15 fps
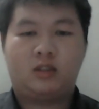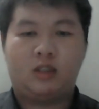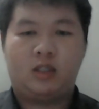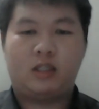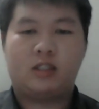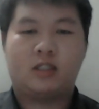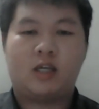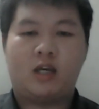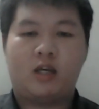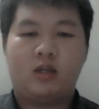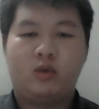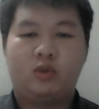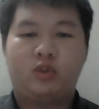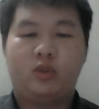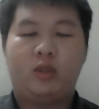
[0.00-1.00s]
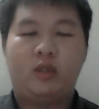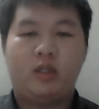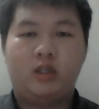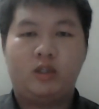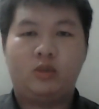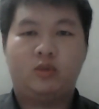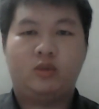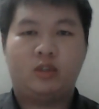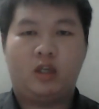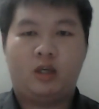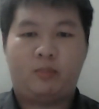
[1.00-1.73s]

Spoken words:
design usually use a